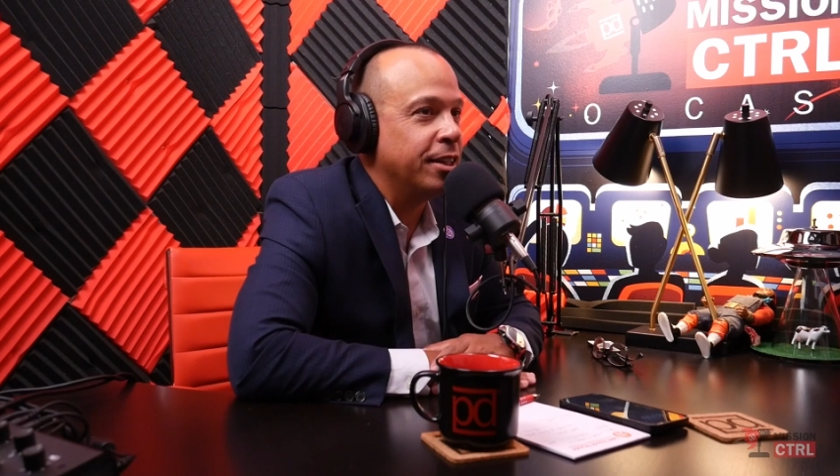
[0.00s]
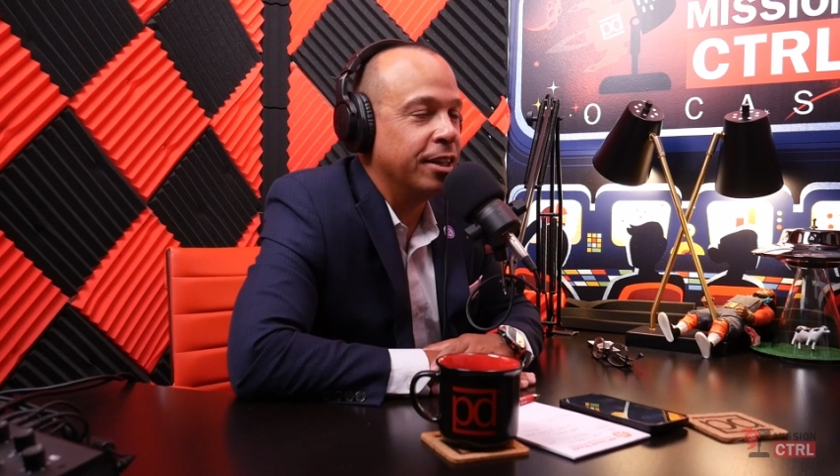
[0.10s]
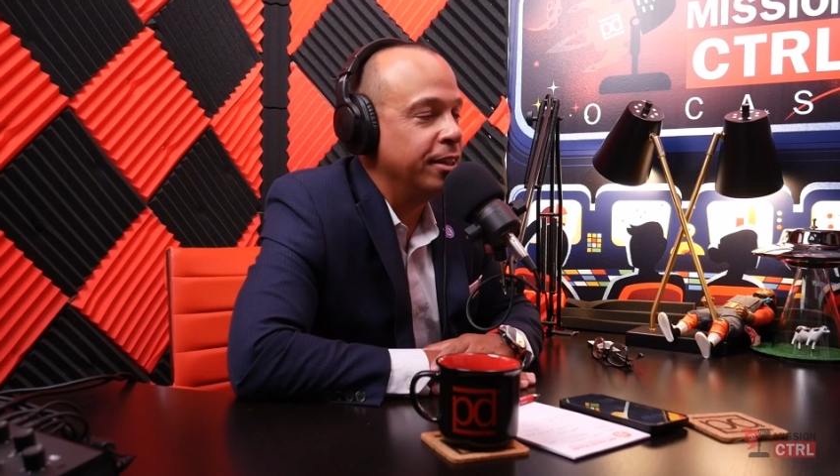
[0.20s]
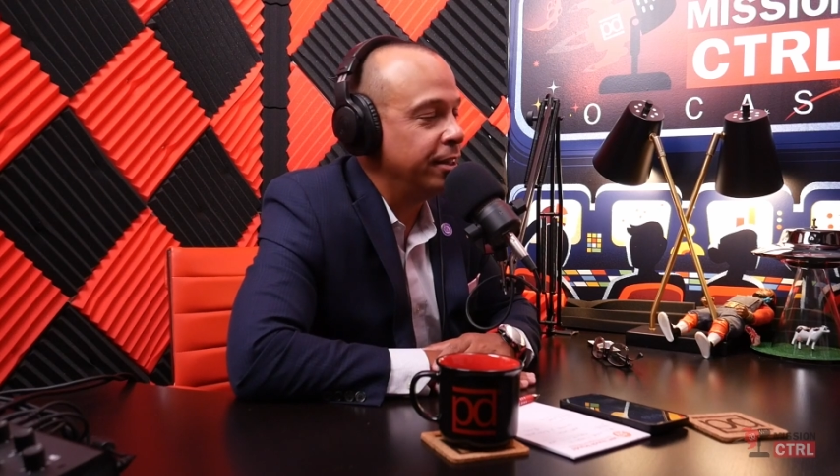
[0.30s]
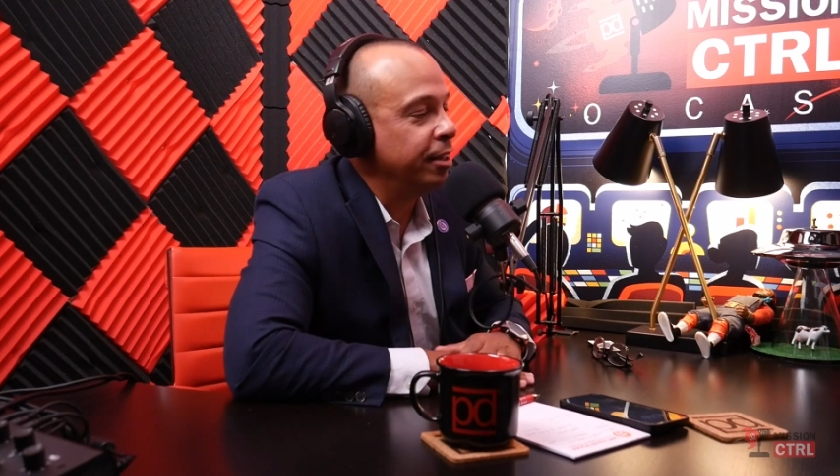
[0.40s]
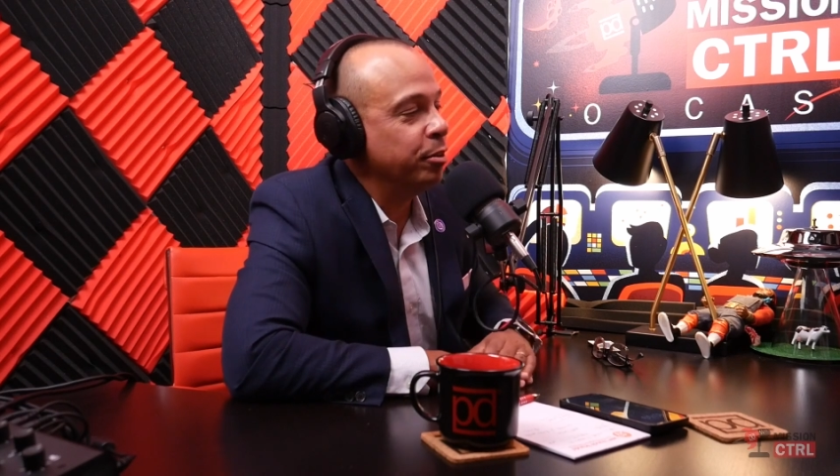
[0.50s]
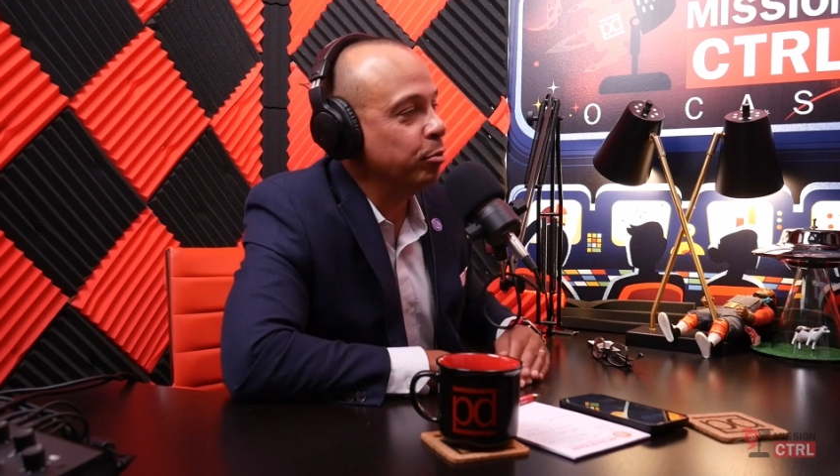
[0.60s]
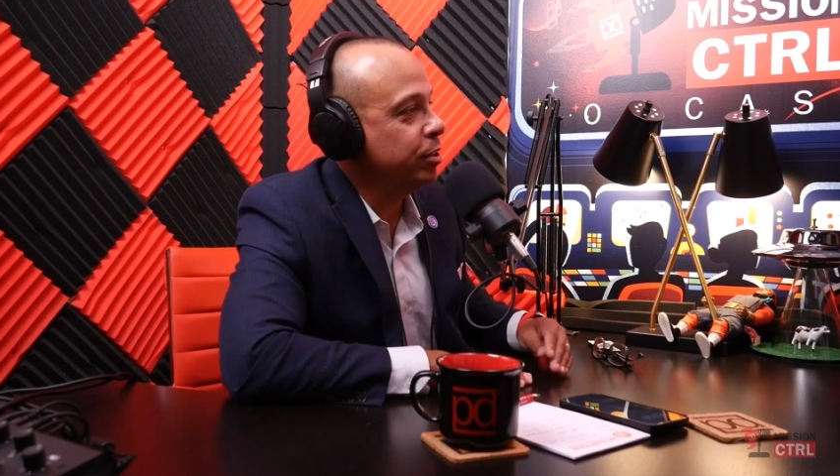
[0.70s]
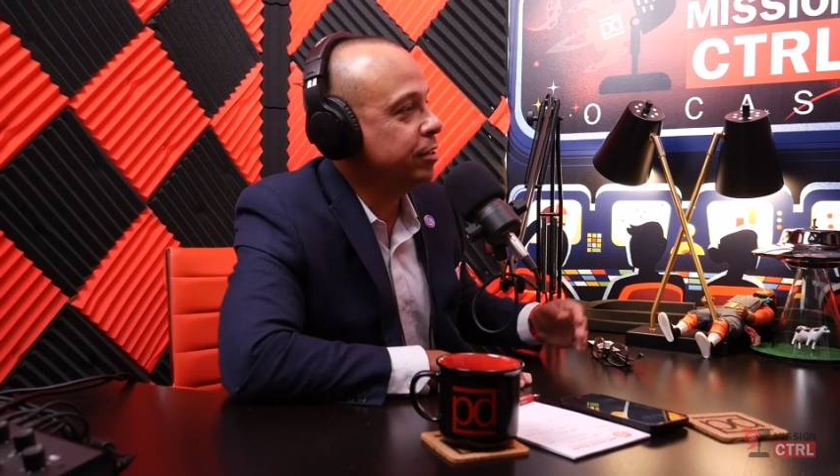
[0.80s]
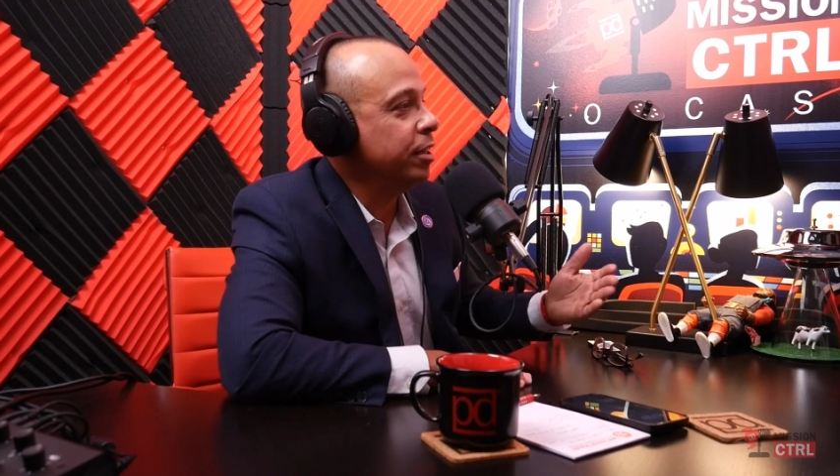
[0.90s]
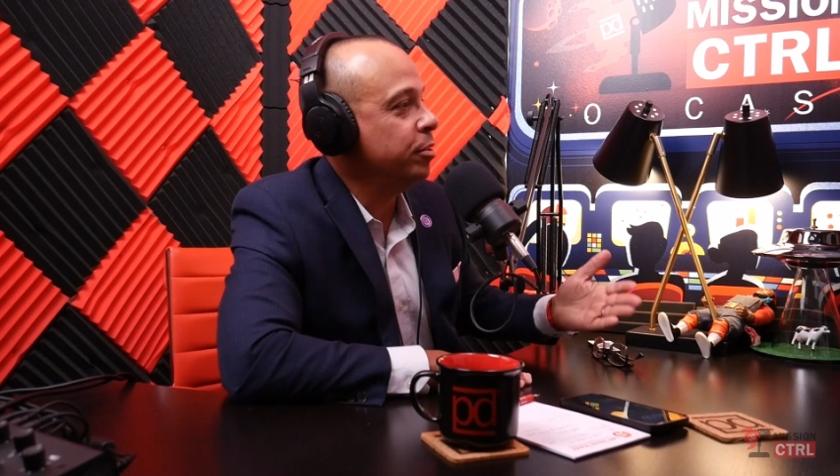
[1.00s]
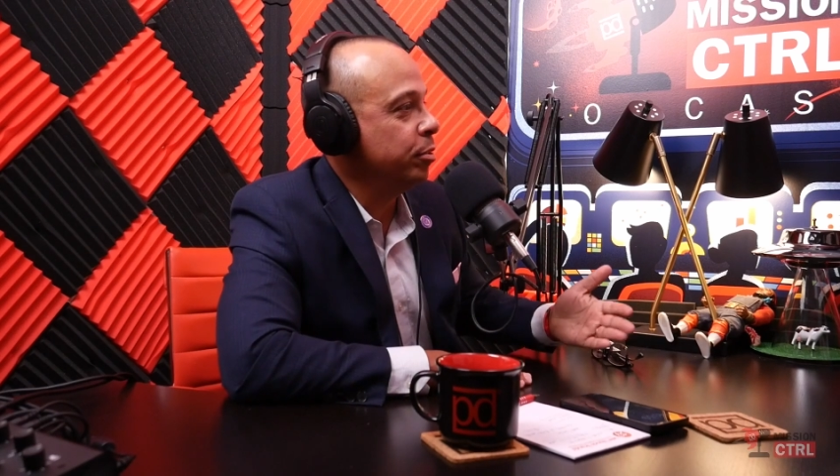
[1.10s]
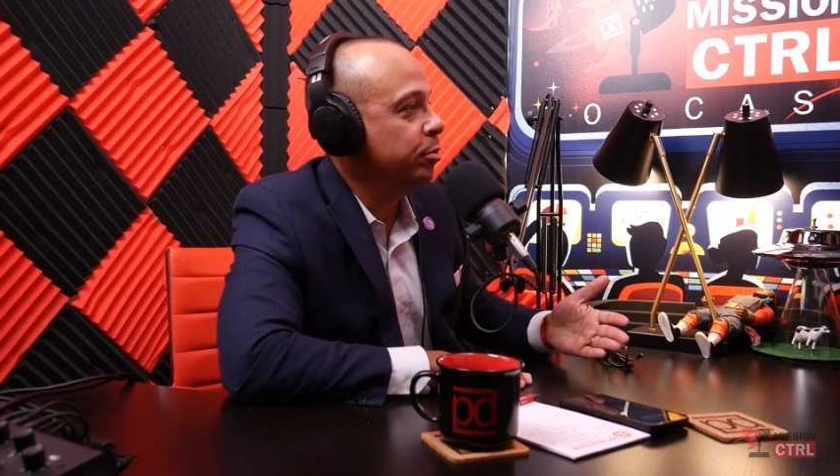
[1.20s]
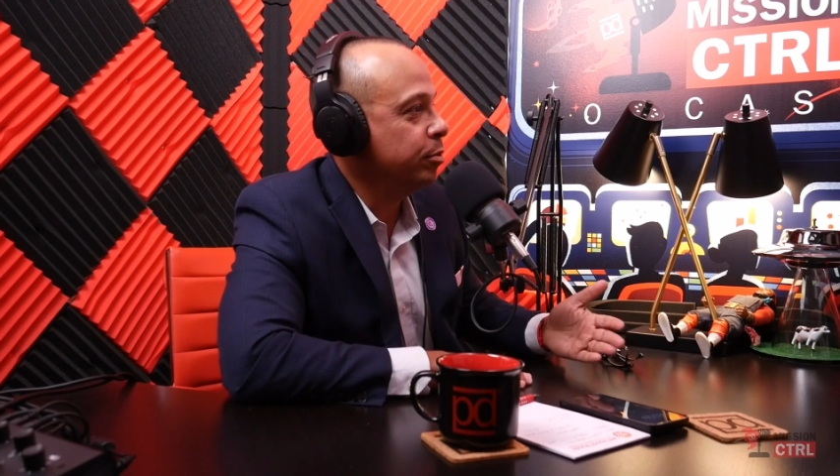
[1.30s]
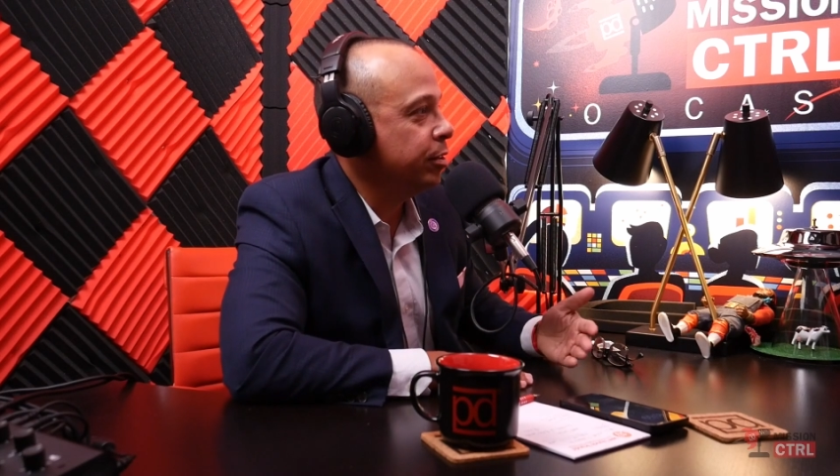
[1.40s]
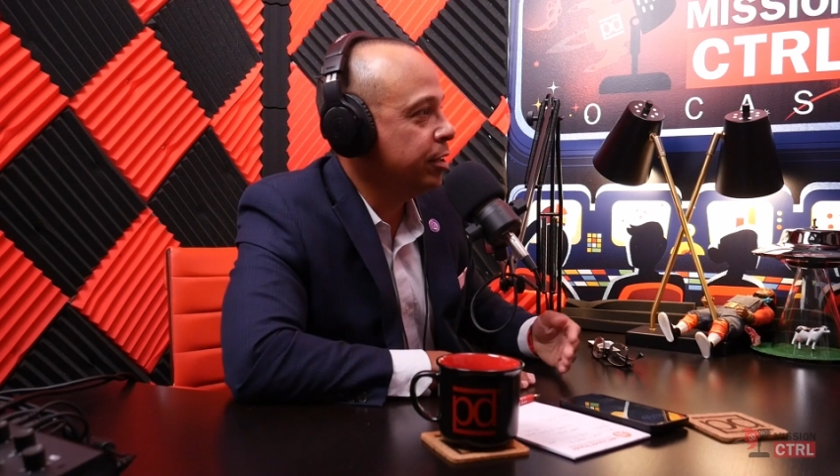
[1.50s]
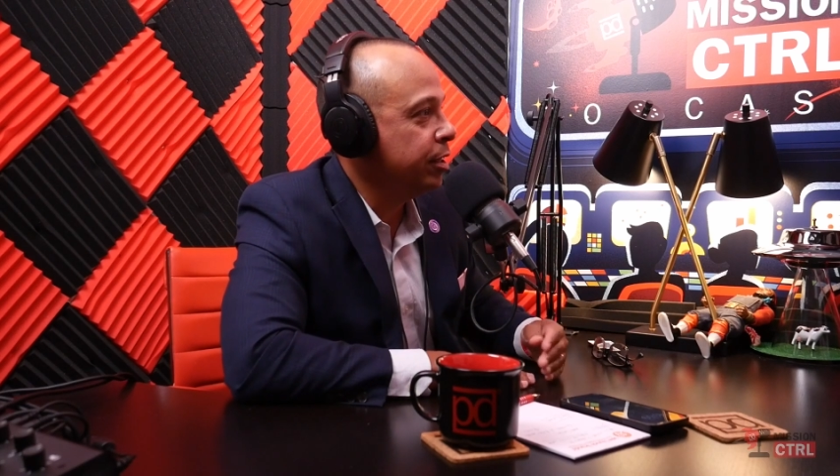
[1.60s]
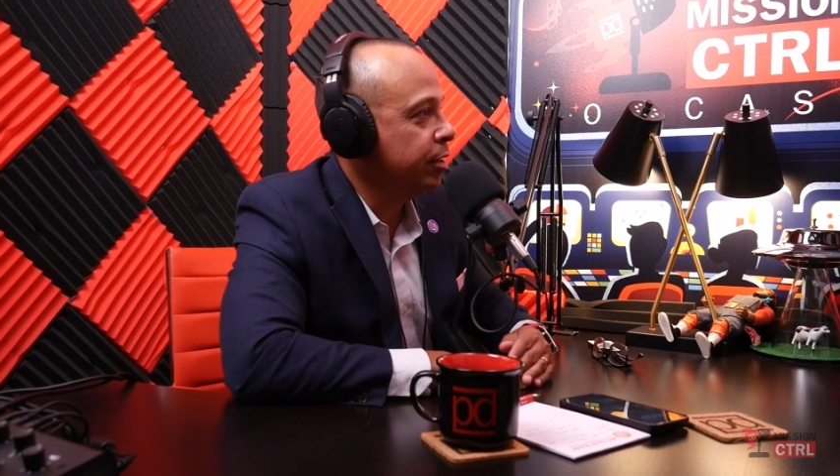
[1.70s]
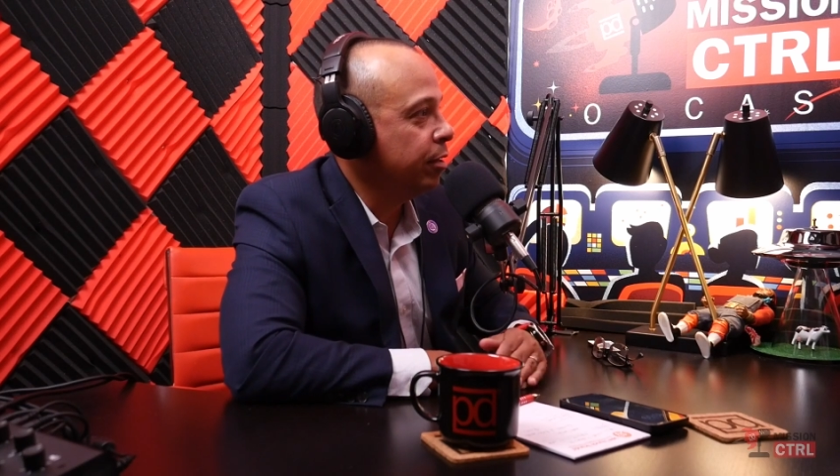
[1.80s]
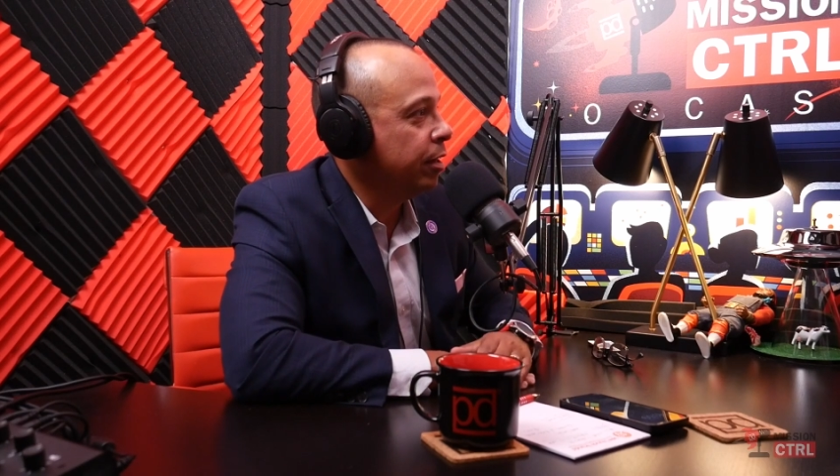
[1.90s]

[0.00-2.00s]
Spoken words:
that than the ones that do. Right?